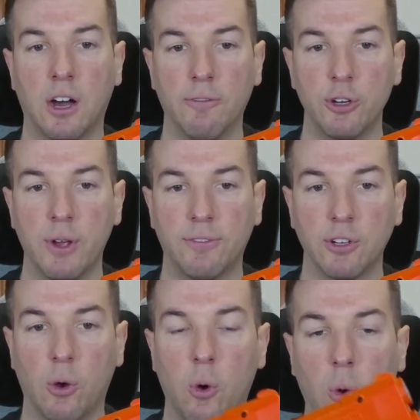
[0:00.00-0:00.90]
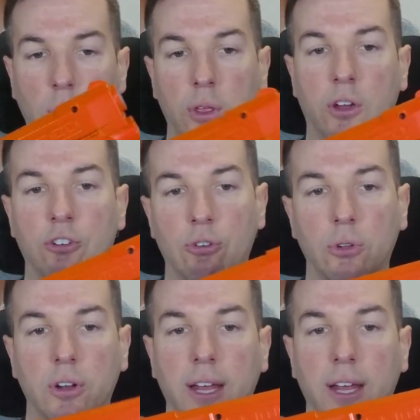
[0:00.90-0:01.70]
you have to hold the controller like